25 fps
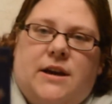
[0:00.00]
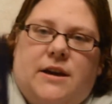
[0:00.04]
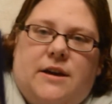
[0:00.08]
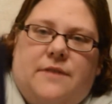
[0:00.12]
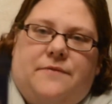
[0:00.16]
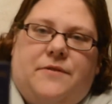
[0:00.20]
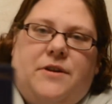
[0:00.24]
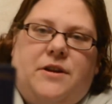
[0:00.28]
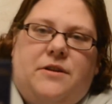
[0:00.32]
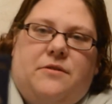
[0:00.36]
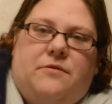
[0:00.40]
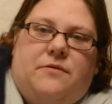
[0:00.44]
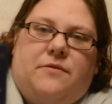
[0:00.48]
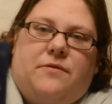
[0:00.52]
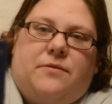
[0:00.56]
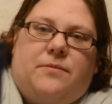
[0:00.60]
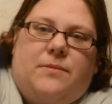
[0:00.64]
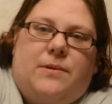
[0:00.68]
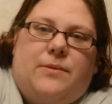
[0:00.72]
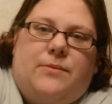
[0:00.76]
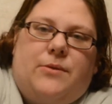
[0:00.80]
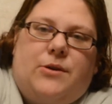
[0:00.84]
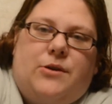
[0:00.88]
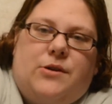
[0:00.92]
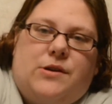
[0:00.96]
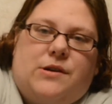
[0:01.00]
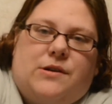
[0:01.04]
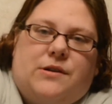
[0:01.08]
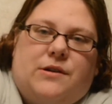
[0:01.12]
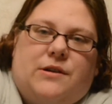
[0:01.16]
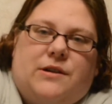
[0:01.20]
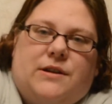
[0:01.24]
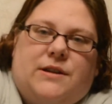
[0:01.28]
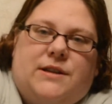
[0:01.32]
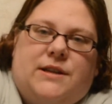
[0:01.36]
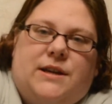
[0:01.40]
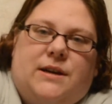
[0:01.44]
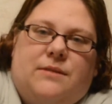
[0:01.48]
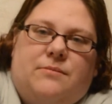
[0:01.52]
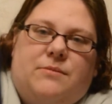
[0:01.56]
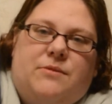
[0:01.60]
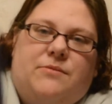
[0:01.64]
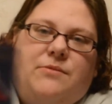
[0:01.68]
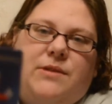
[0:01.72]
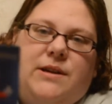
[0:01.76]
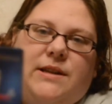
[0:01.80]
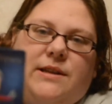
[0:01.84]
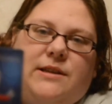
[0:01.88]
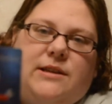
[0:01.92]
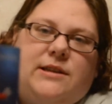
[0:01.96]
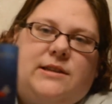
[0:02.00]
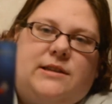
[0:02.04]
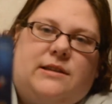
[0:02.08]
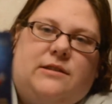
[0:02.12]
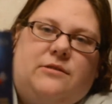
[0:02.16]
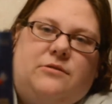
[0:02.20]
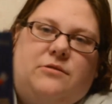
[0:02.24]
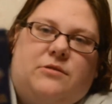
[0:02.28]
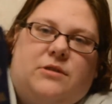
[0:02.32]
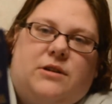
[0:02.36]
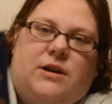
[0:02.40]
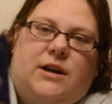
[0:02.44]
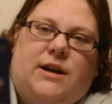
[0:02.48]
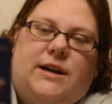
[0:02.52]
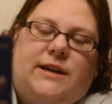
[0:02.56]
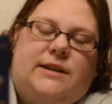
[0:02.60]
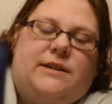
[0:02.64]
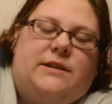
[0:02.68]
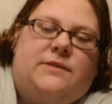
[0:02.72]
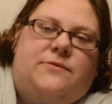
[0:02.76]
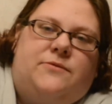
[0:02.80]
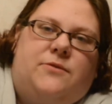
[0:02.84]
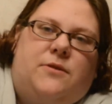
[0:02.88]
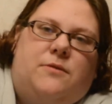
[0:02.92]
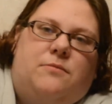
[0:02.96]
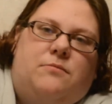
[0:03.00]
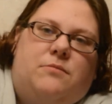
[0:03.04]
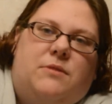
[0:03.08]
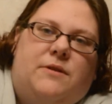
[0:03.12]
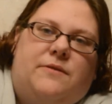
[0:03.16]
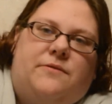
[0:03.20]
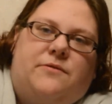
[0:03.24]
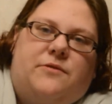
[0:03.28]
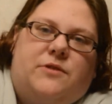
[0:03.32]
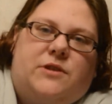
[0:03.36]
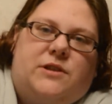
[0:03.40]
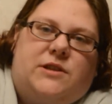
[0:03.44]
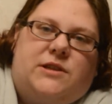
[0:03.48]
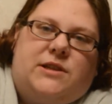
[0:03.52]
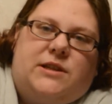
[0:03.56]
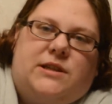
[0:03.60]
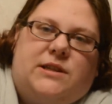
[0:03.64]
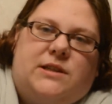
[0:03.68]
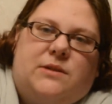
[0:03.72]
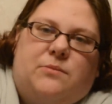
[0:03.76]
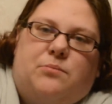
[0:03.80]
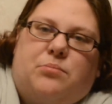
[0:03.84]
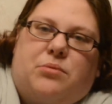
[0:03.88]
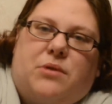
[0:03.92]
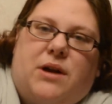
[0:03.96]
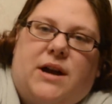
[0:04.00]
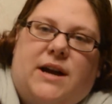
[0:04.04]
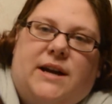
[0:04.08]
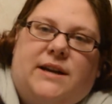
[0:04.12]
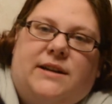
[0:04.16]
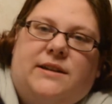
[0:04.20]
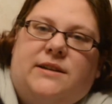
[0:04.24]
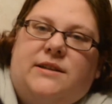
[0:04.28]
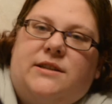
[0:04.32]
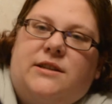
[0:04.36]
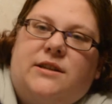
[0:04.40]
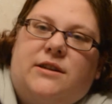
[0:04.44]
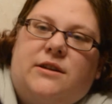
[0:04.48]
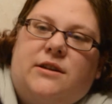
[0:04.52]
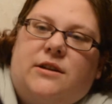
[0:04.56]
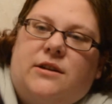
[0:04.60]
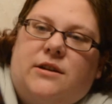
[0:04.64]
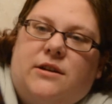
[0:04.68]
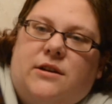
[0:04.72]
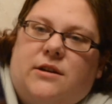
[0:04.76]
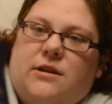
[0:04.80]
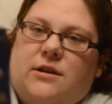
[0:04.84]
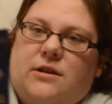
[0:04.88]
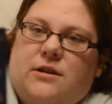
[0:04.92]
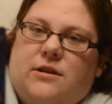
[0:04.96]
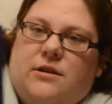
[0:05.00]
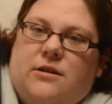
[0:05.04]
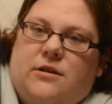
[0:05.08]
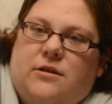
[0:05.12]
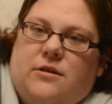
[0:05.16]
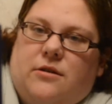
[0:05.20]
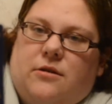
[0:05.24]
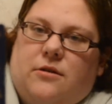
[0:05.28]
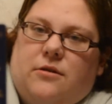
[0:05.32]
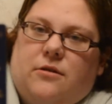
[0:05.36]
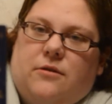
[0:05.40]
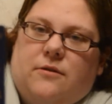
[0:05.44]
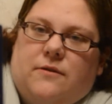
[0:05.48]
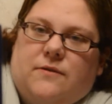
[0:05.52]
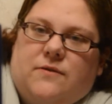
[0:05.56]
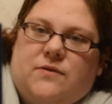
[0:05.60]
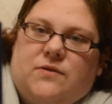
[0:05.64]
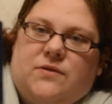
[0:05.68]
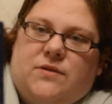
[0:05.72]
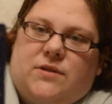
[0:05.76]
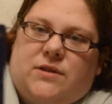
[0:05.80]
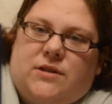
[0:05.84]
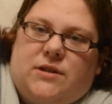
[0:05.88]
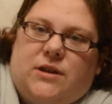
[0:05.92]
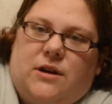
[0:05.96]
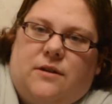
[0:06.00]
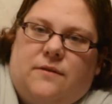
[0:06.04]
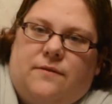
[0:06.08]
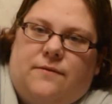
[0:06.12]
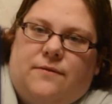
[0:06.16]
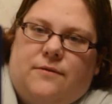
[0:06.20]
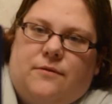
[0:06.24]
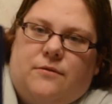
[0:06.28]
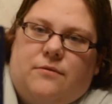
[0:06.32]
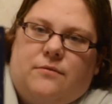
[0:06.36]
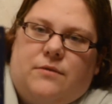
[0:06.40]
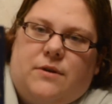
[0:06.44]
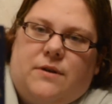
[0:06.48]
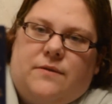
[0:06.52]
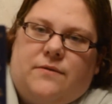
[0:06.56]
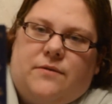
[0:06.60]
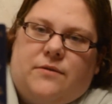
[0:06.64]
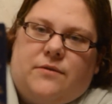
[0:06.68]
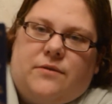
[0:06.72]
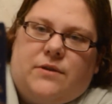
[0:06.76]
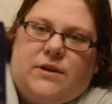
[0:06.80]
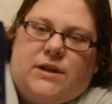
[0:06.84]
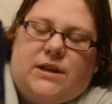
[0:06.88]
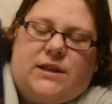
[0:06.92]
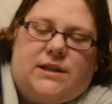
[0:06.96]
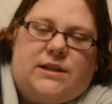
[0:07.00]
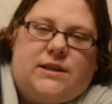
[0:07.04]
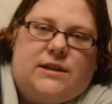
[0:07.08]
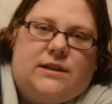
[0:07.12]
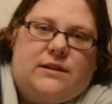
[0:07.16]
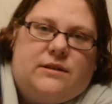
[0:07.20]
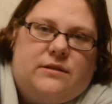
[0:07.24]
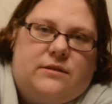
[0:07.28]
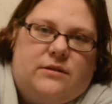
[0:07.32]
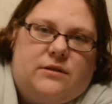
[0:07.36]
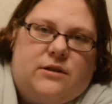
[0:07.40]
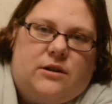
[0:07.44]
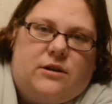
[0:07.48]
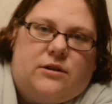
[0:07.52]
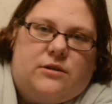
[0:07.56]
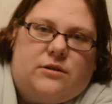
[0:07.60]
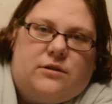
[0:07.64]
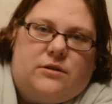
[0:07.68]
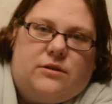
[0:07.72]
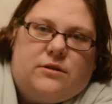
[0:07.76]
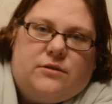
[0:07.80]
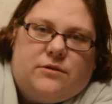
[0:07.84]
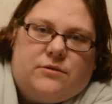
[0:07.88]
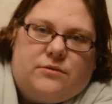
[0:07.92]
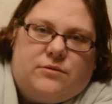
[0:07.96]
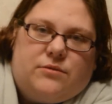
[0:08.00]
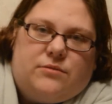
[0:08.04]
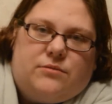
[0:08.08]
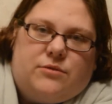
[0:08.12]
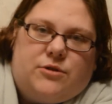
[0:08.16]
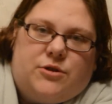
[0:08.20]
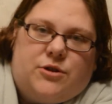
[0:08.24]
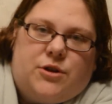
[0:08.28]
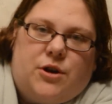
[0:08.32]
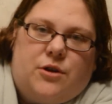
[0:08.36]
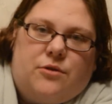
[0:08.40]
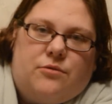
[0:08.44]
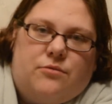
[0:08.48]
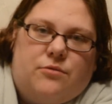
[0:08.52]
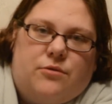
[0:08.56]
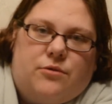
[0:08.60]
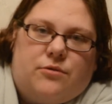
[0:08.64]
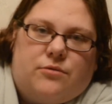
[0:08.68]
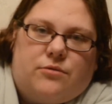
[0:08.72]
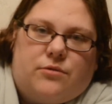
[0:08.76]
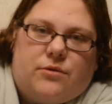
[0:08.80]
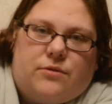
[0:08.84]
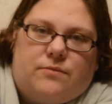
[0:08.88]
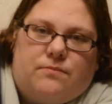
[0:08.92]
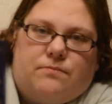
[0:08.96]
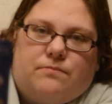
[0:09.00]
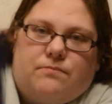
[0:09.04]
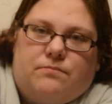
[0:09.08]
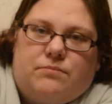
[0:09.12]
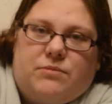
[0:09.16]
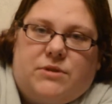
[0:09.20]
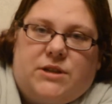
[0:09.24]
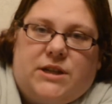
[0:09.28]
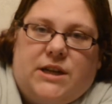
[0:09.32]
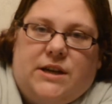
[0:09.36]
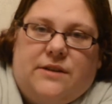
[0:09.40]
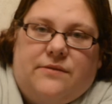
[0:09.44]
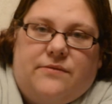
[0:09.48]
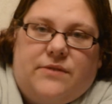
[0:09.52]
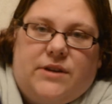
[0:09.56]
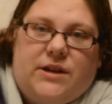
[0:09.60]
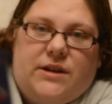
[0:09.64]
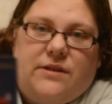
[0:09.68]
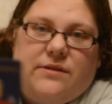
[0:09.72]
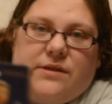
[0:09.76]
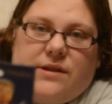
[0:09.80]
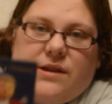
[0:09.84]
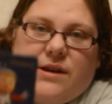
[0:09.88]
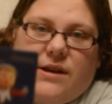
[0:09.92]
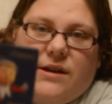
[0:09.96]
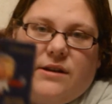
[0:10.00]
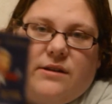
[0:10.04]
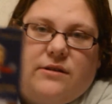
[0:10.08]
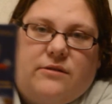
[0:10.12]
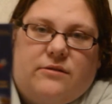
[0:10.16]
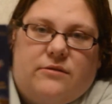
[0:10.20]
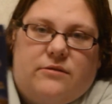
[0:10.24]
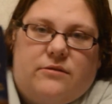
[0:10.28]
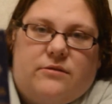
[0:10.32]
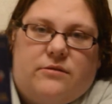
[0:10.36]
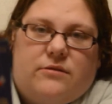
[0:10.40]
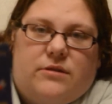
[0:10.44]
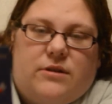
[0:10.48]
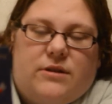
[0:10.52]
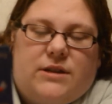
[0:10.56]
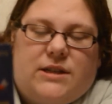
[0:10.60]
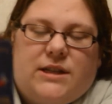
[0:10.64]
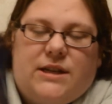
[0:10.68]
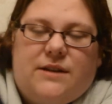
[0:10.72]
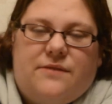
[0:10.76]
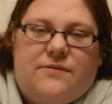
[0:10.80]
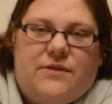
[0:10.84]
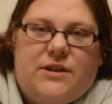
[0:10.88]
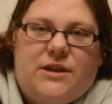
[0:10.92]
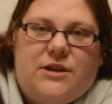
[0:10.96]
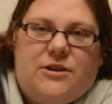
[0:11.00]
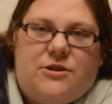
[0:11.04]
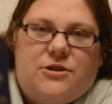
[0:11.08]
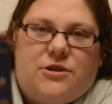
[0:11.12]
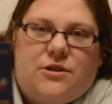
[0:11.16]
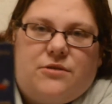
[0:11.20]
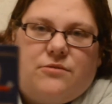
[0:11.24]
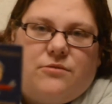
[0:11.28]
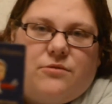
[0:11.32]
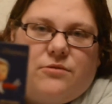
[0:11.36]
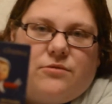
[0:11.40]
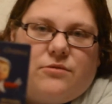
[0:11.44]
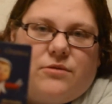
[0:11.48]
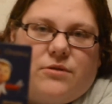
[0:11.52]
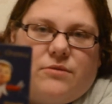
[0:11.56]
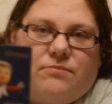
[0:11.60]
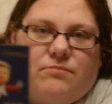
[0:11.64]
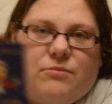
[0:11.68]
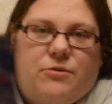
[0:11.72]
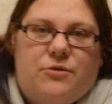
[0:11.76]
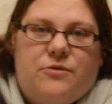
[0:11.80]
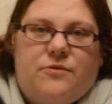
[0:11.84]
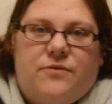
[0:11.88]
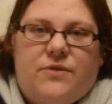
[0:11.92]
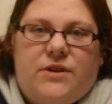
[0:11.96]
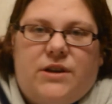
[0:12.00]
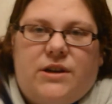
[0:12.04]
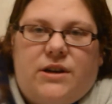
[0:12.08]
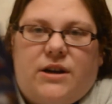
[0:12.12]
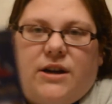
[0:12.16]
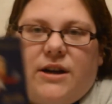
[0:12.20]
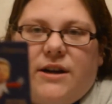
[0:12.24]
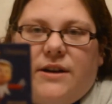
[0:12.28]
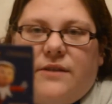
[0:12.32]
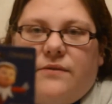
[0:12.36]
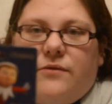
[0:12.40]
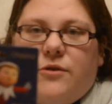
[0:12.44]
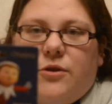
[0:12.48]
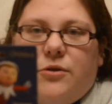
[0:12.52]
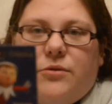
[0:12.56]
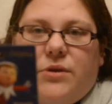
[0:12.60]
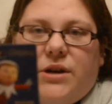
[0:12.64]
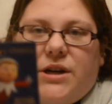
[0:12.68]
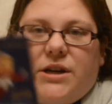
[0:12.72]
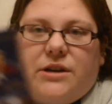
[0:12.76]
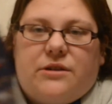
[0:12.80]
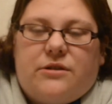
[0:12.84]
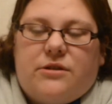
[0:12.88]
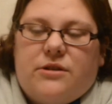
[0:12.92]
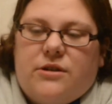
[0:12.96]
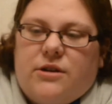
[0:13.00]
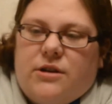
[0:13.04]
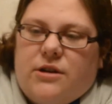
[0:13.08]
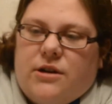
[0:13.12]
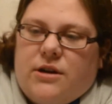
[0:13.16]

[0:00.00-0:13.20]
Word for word: If anyone from America could tell me where this little guy is from, whether it's just a brand of stuff or whether it's a, a show or a TV thing or a TV show or a movie, I have no idea.